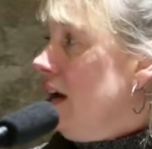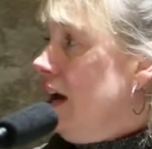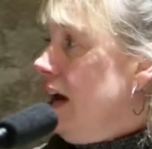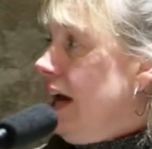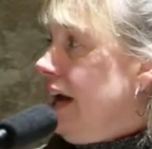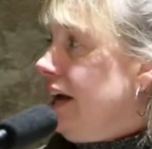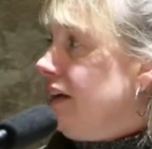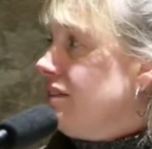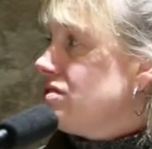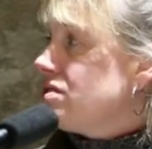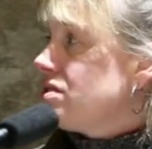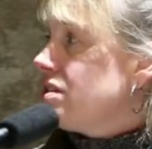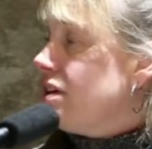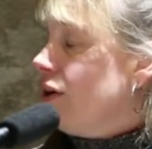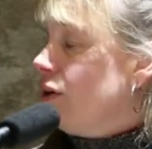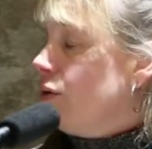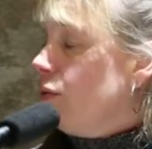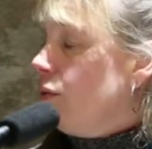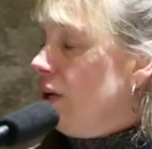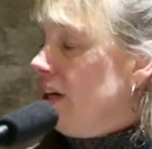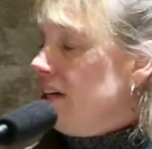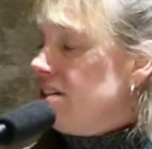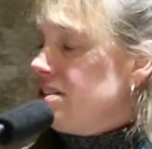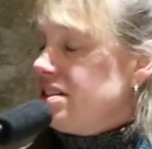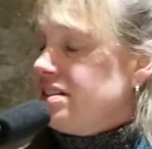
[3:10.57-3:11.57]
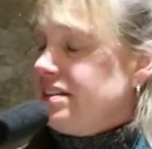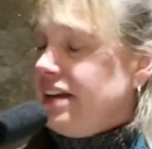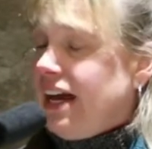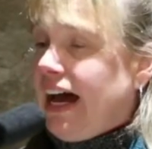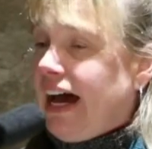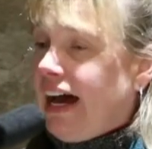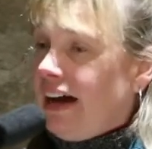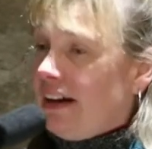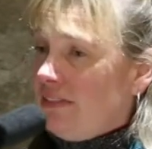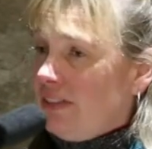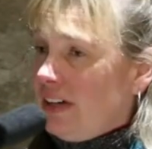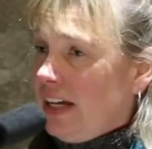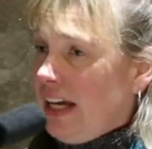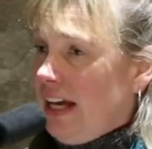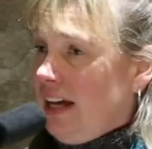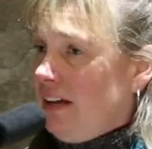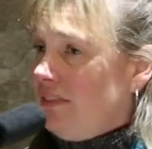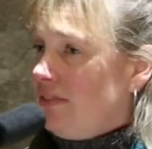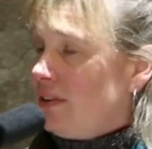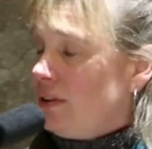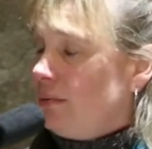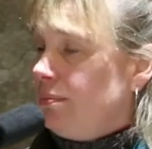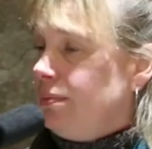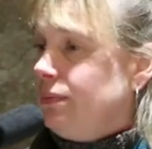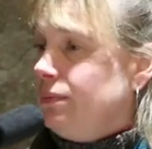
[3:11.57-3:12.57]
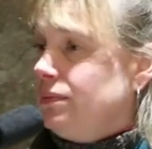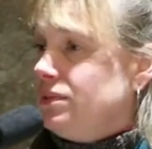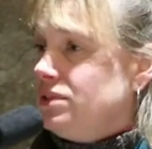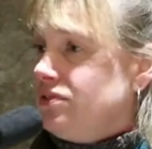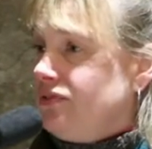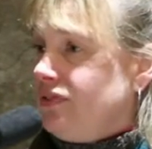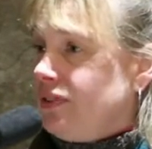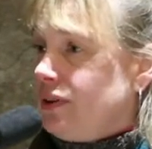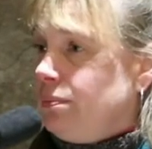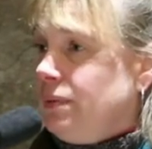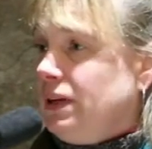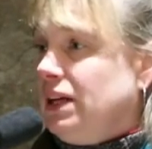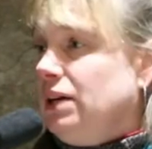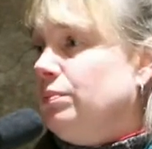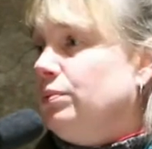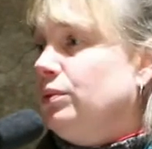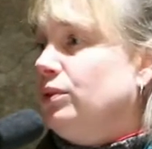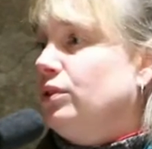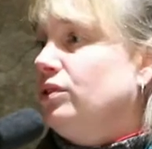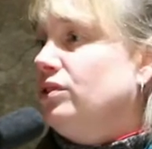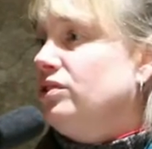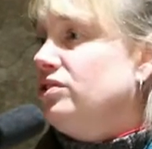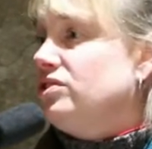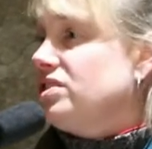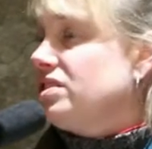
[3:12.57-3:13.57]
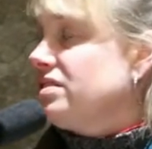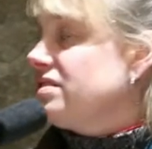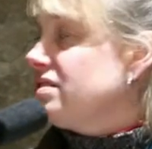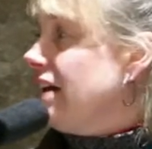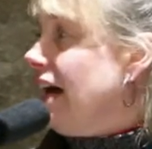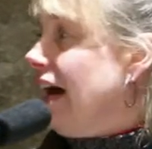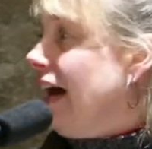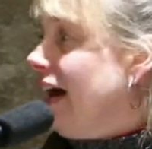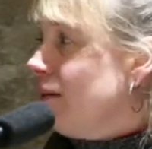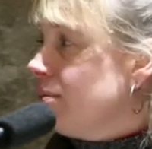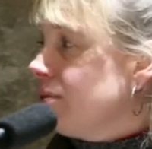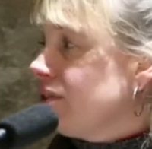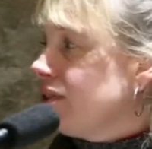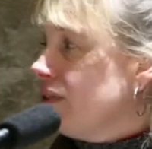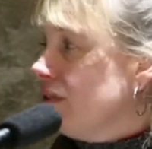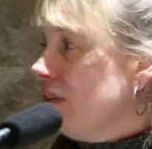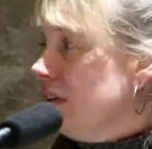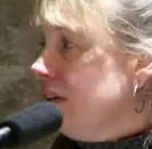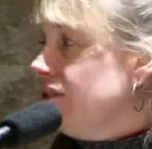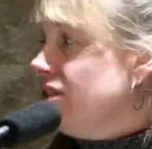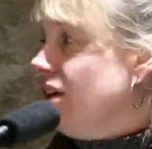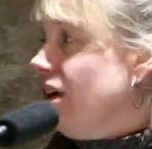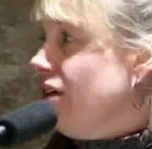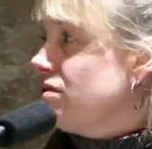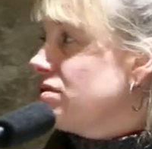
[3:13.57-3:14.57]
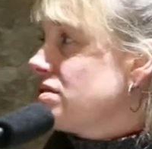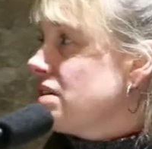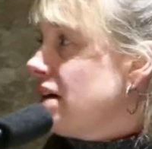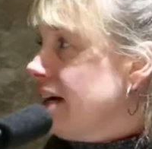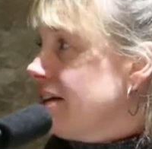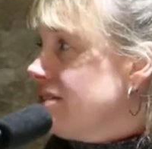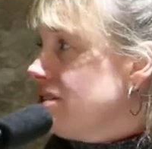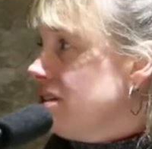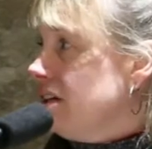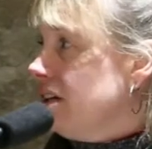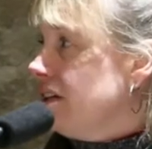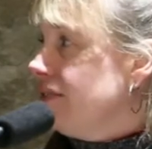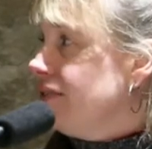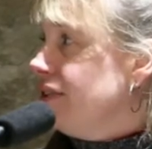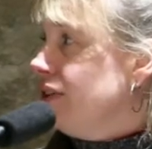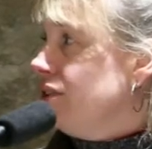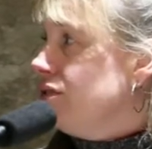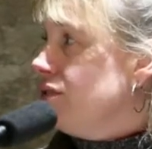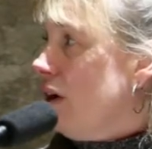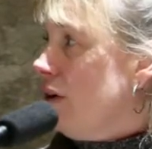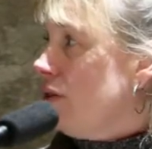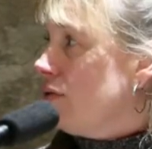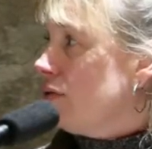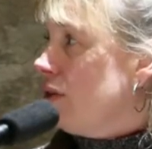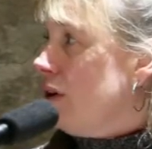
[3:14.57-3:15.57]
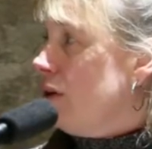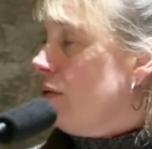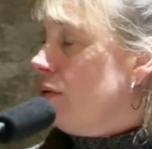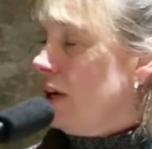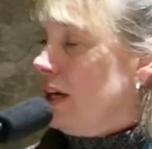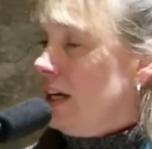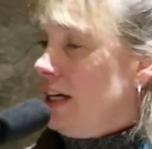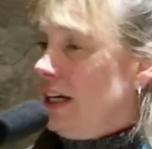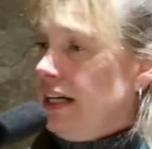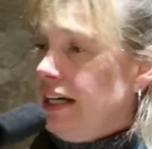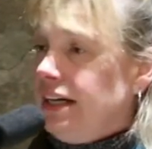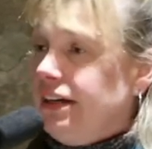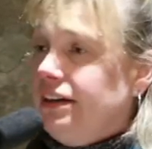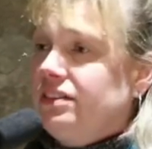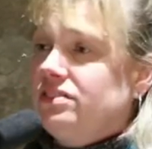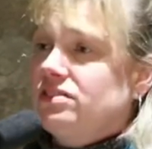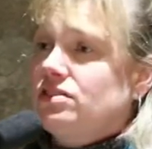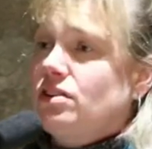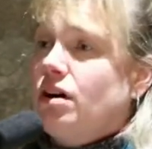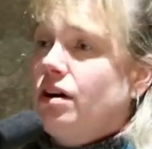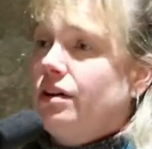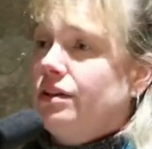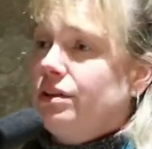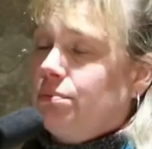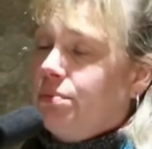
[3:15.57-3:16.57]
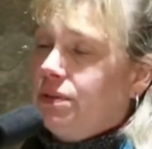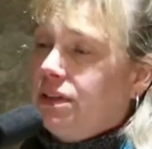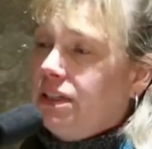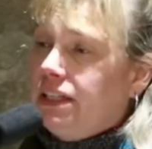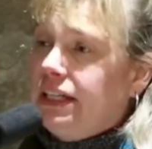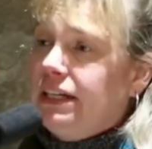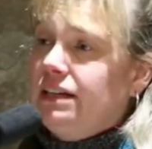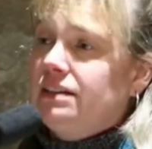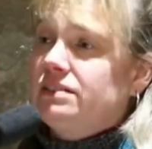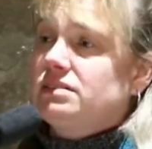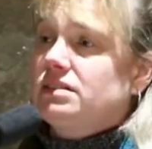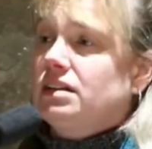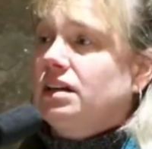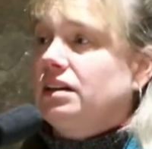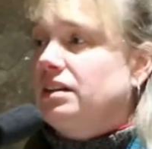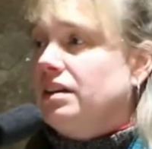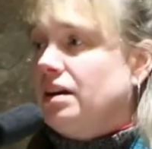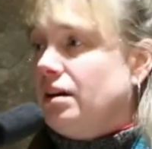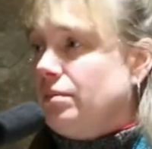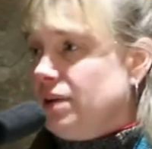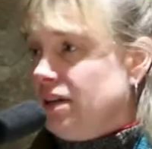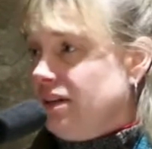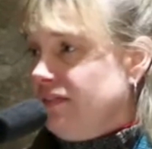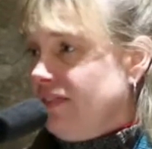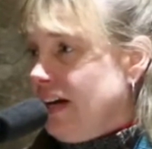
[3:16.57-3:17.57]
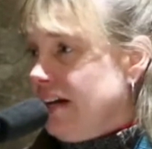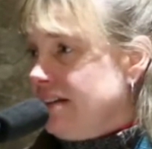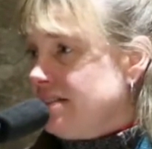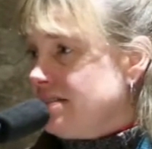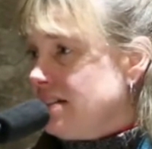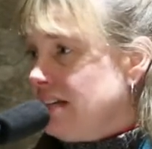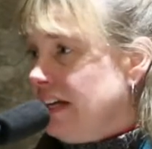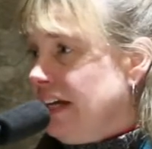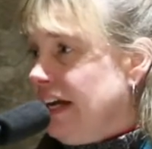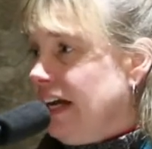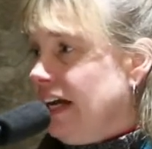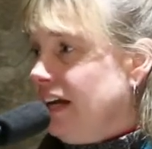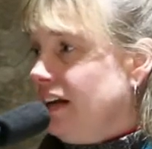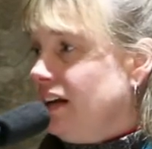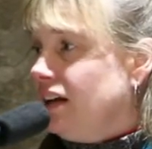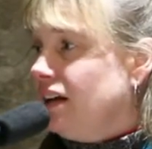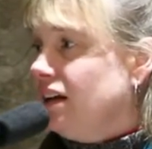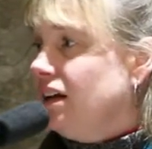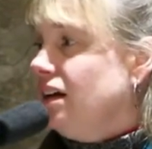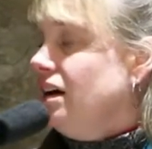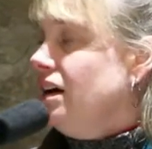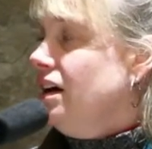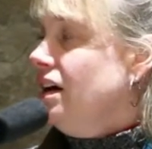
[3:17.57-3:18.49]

And so we just advocate for people, just absolutely don't touch it. If you don't know what it is, call the police, let them investigate it.